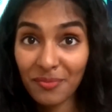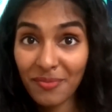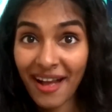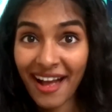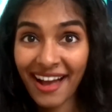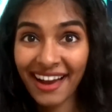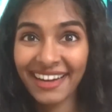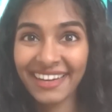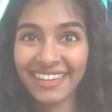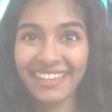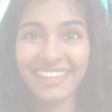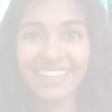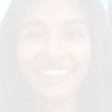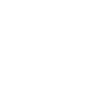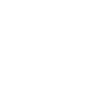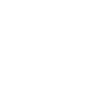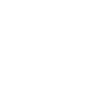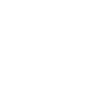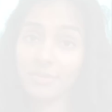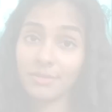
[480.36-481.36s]
bad.
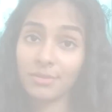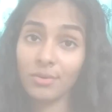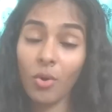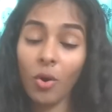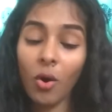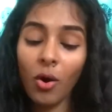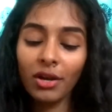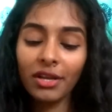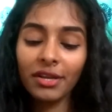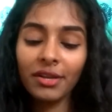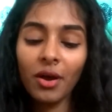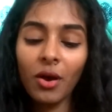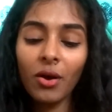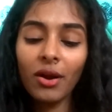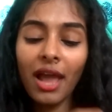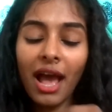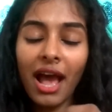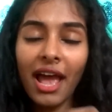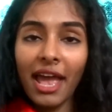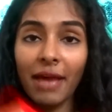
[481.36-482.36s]
So all in
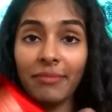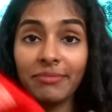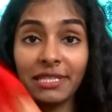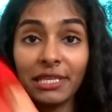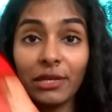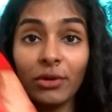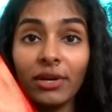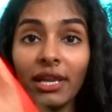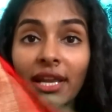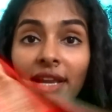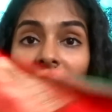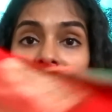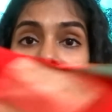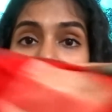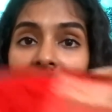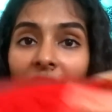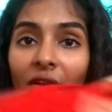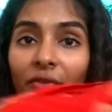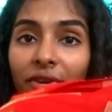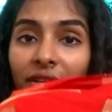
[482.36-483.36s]
all, I absolutely
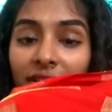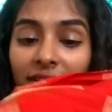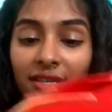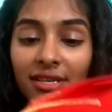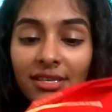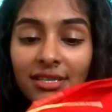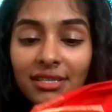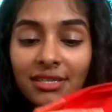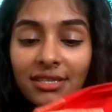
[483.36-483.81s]
loved this